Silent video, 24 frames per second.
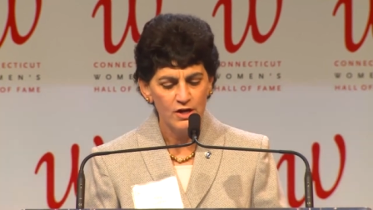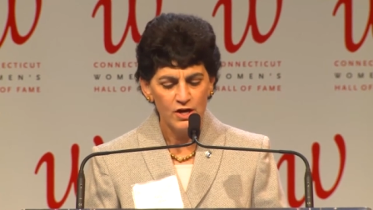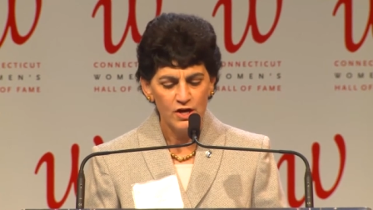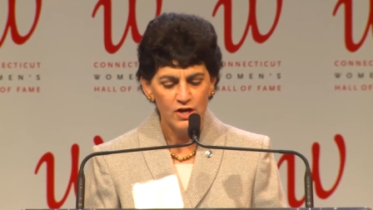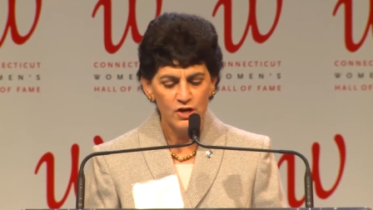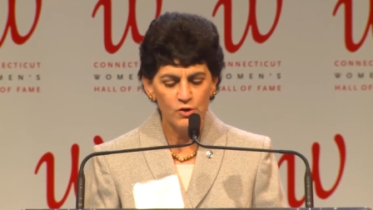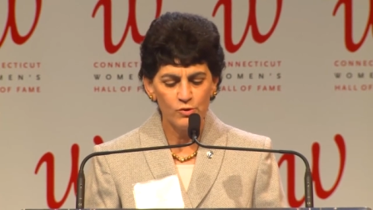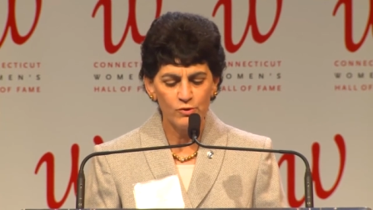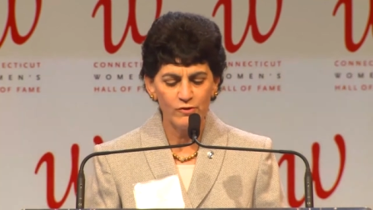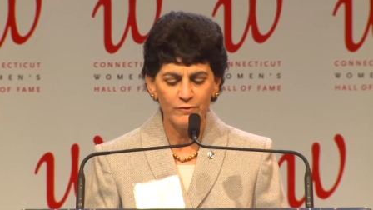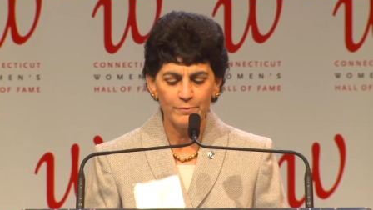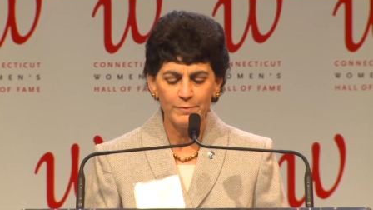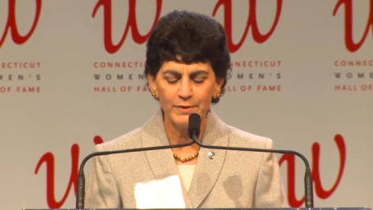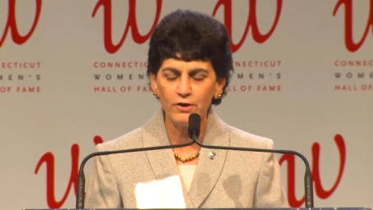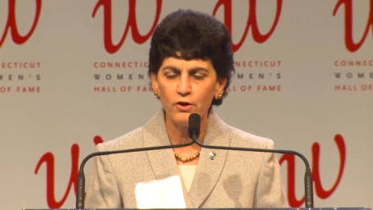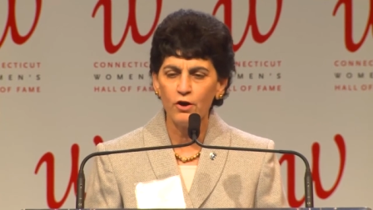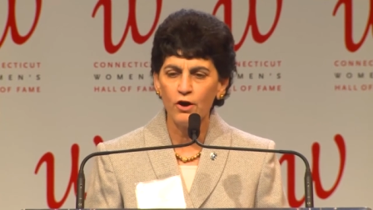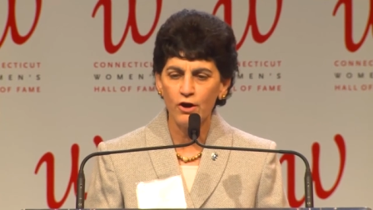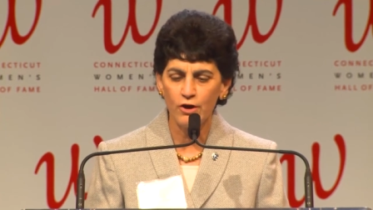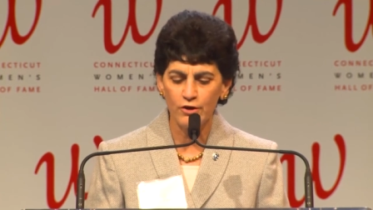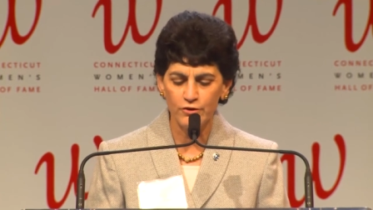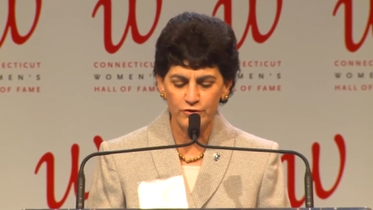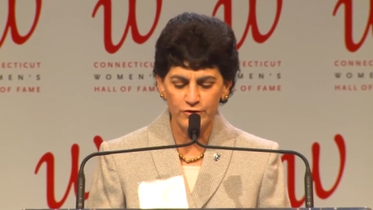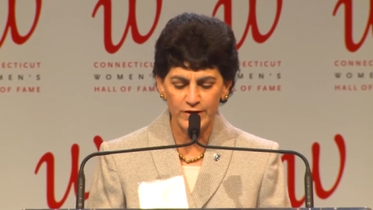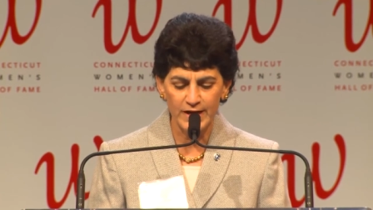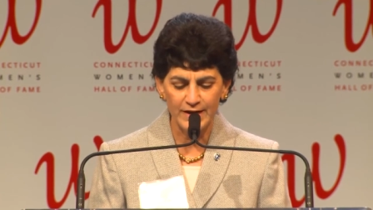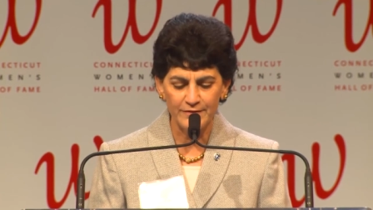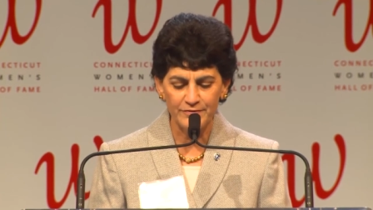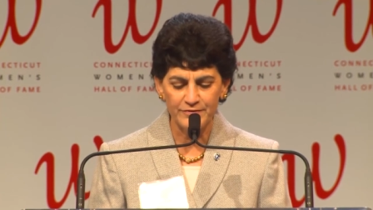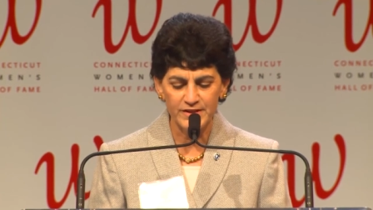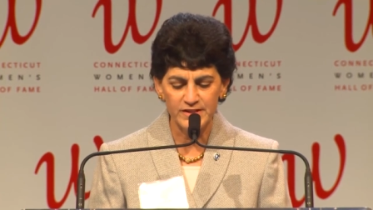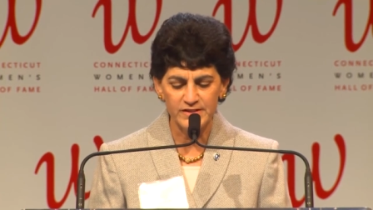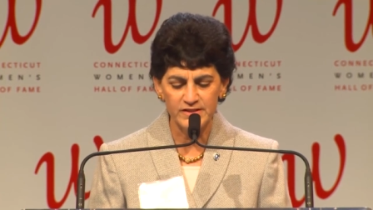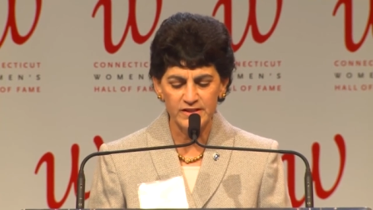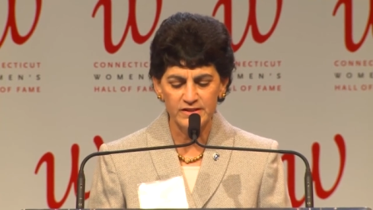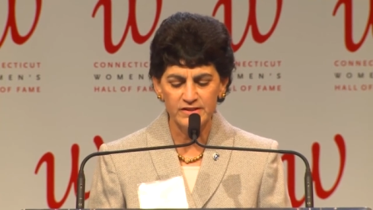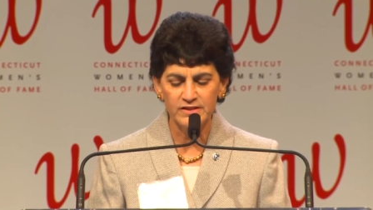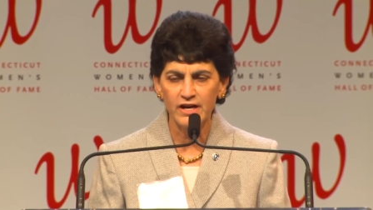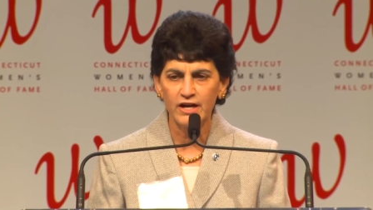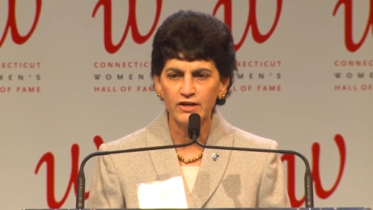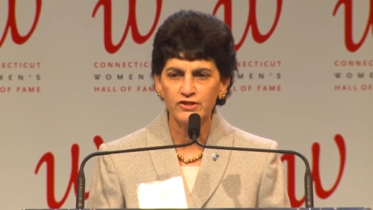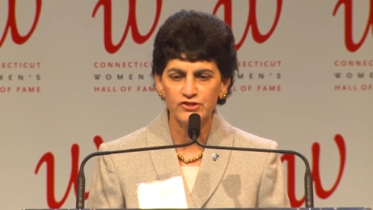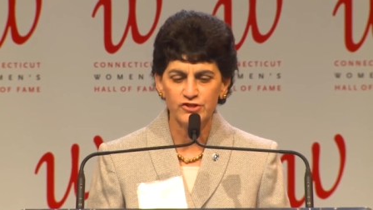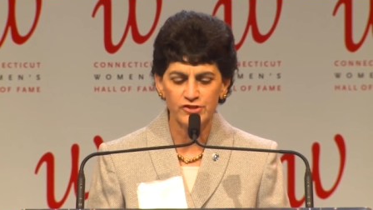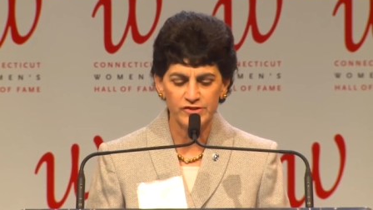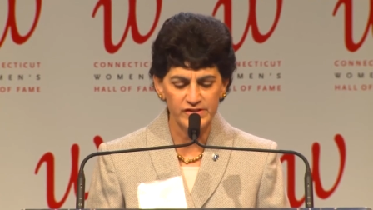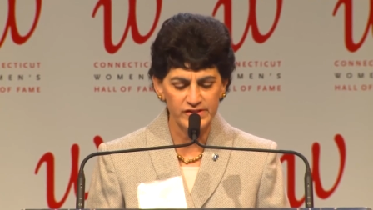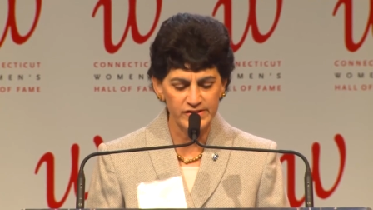who have been honored at this
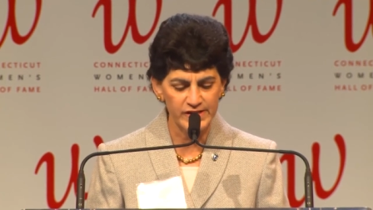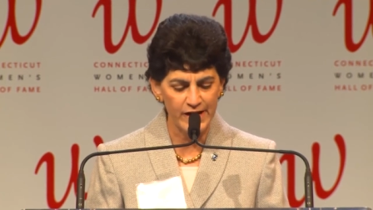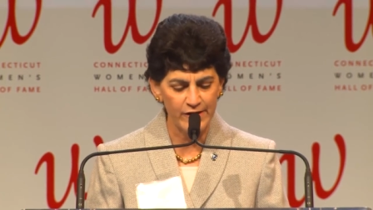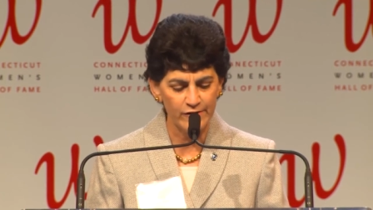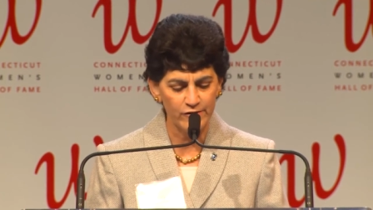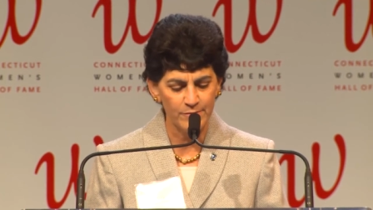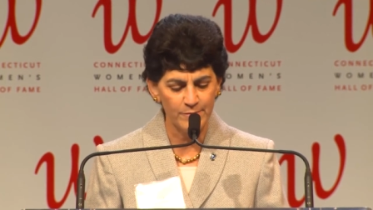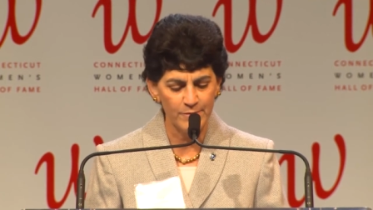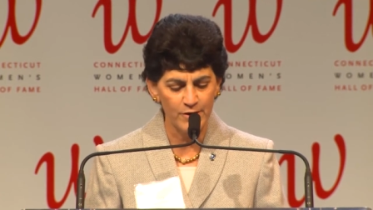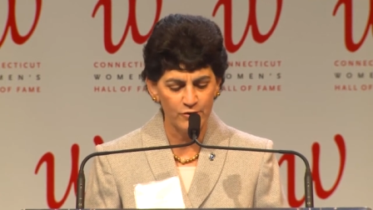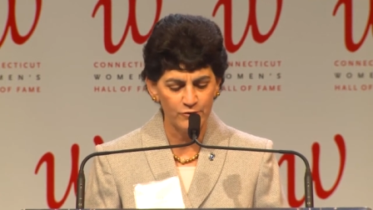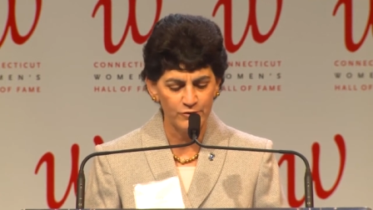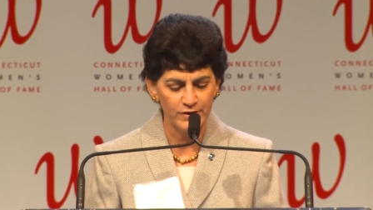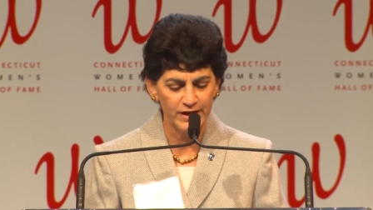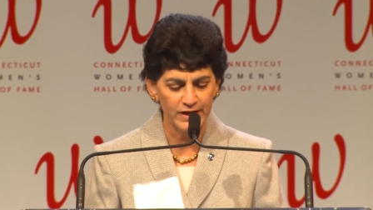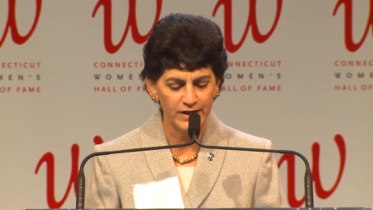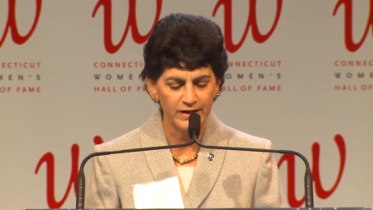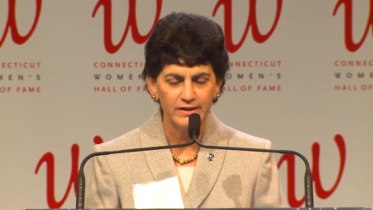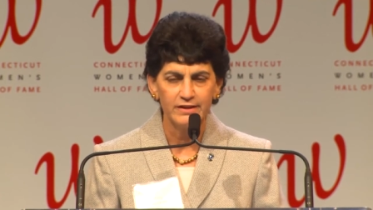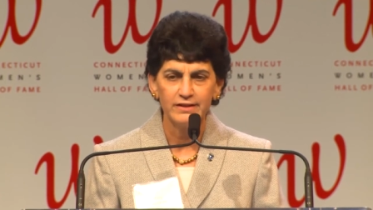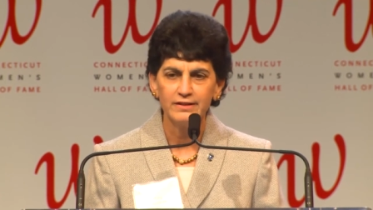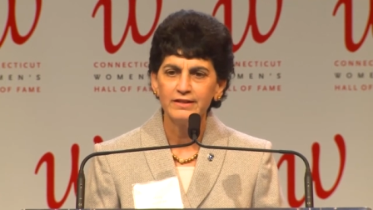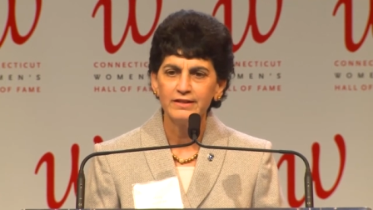induction ceremony.